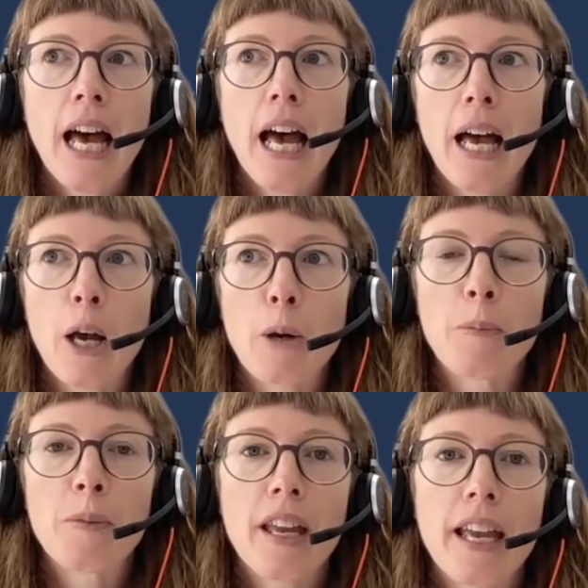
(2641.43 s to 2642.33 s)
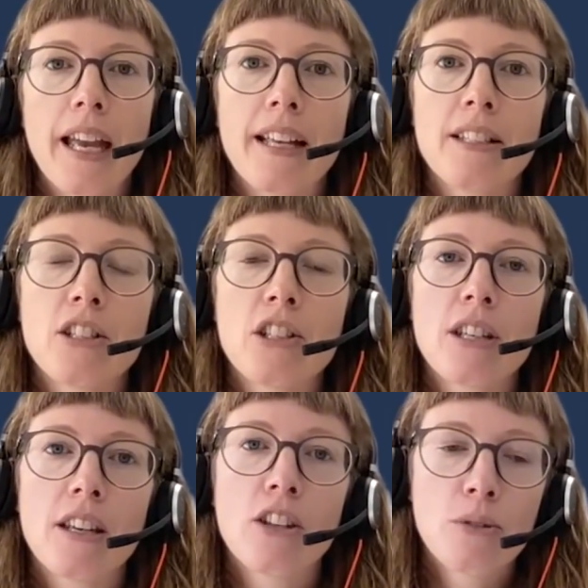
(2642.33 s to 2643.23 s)
And
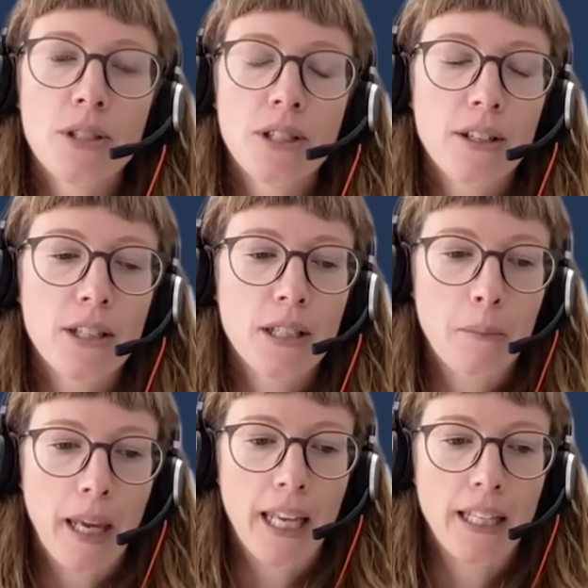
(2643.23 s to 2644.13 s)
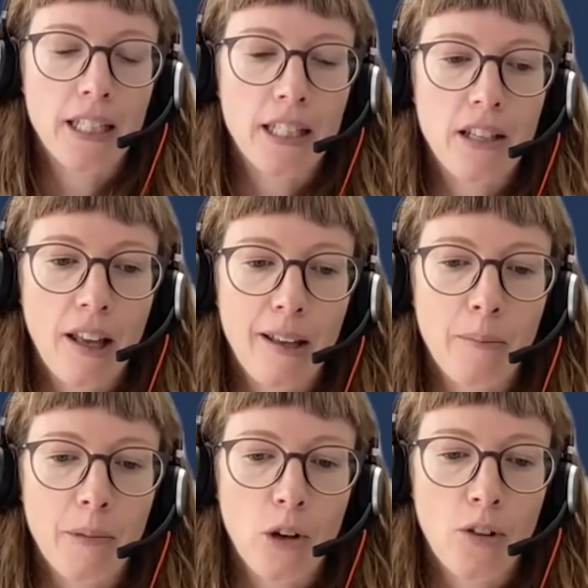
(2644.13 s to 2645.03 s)
it can also depend
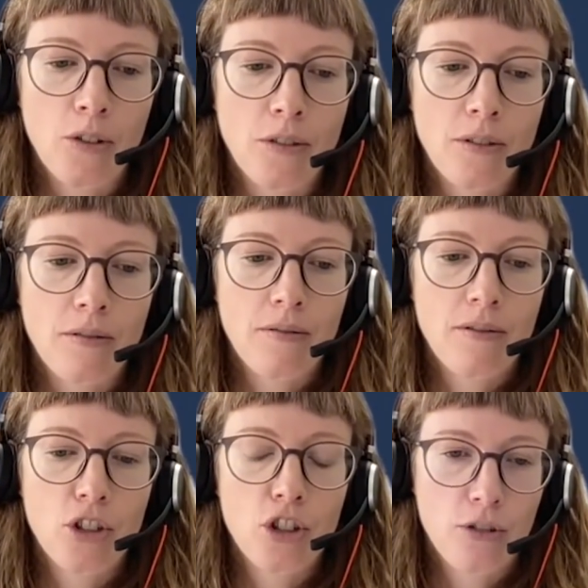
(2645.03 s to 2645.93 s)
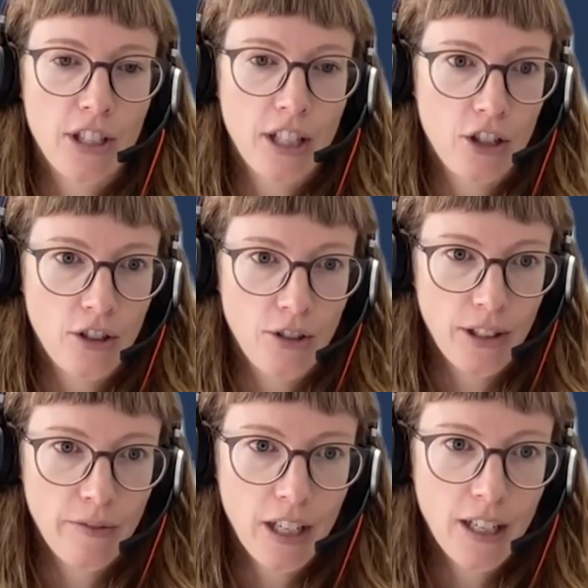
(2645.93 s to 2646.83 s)
on the jurisdiction you're
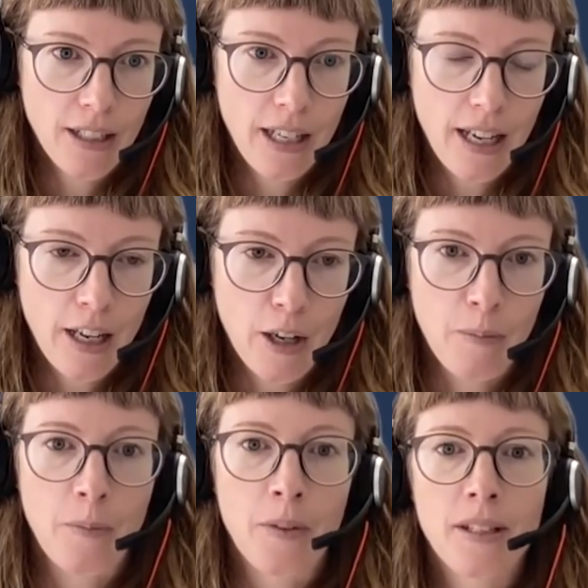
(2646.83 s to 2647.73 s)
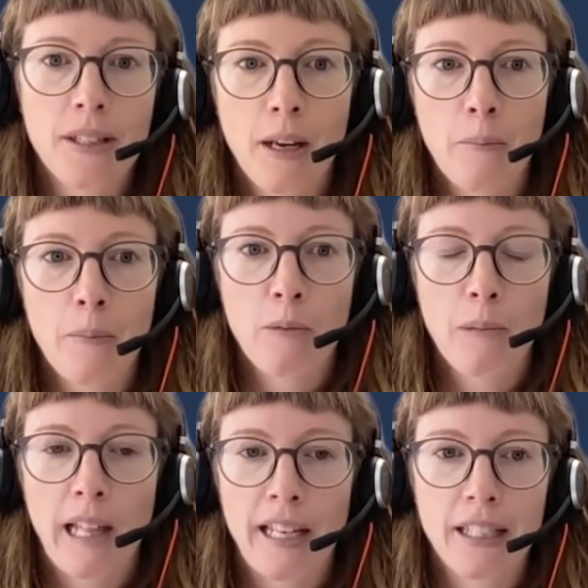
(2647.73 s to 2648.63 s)
living in. Some
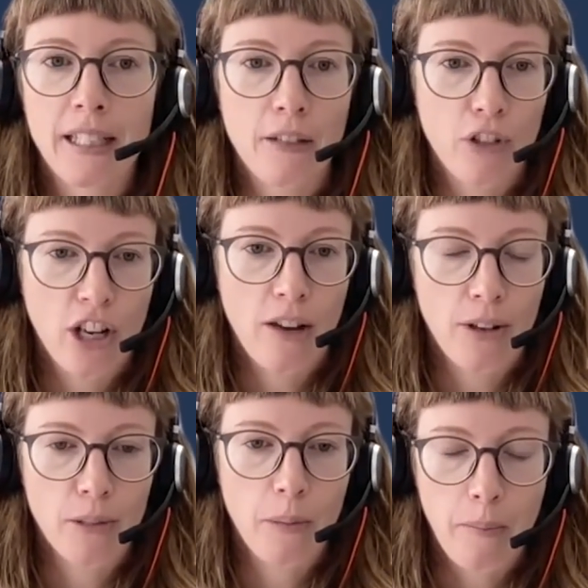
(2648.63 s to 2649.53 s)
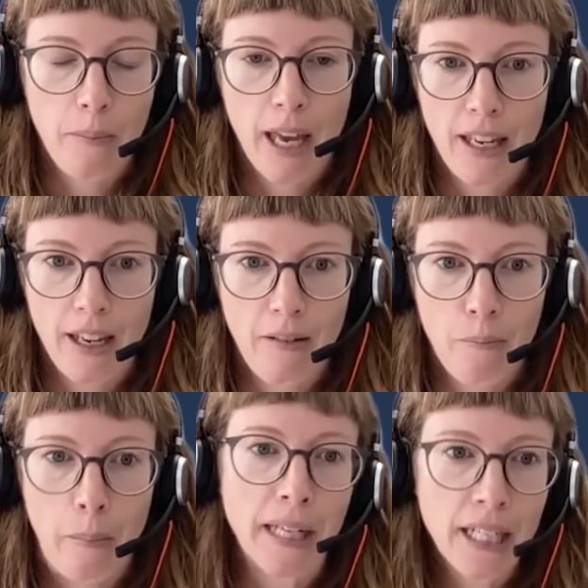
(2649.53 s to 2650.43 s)
places, if a child has been paying
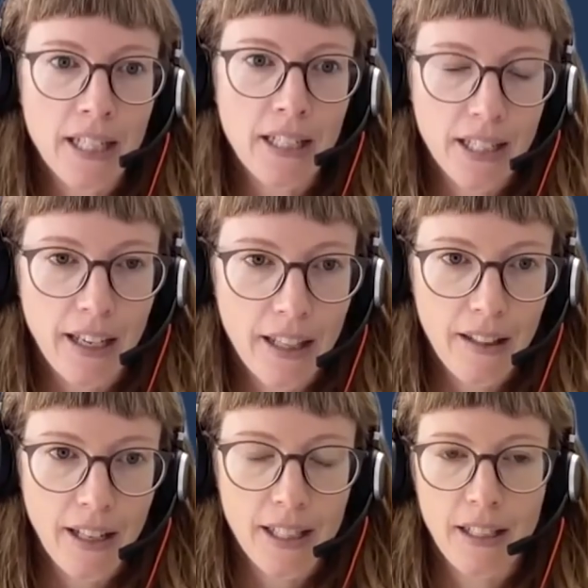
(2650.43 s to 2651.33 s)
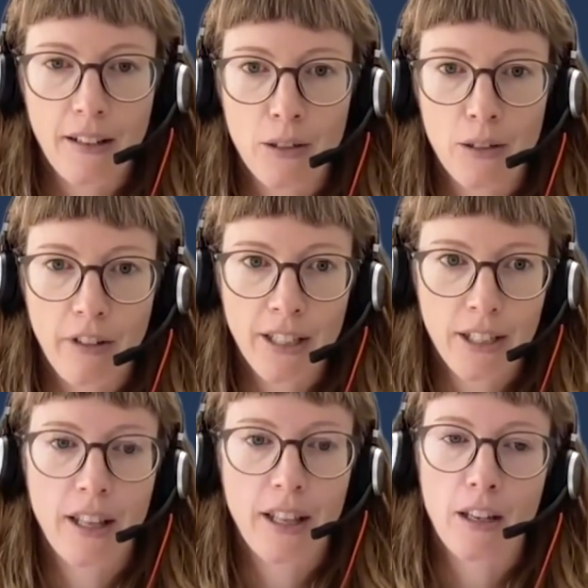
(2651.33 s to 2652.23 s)
money to stay there, that's seen as
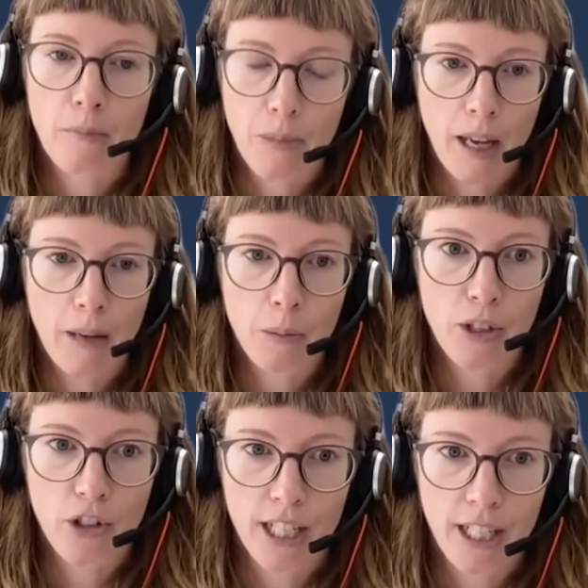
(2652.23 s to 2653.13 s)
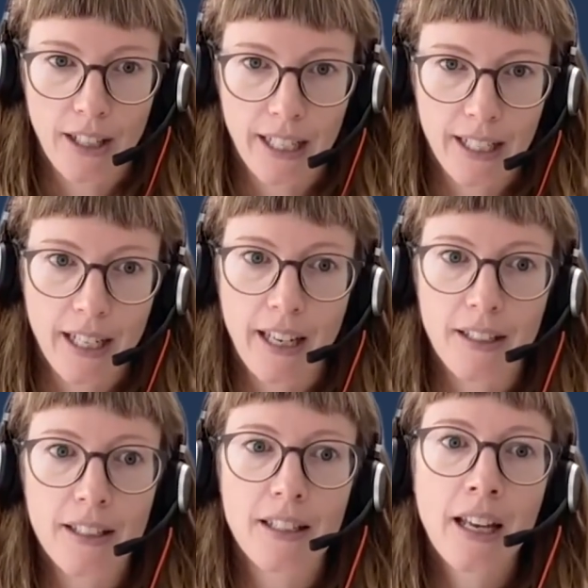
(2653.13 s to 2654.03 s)
rent and they can perhaps be treated like a
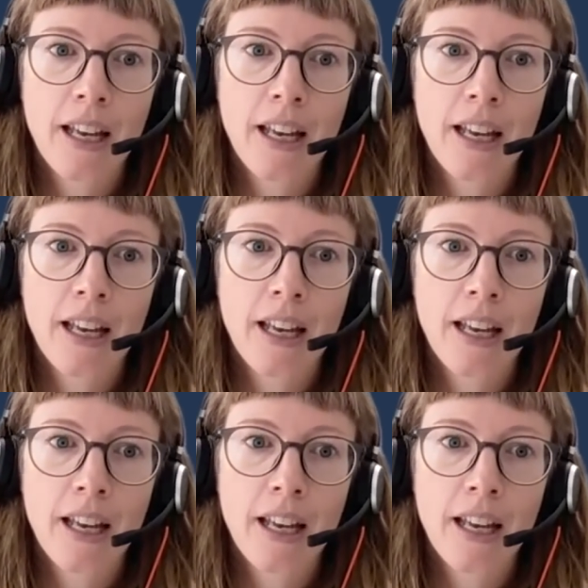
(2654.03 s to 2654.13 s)
tenant.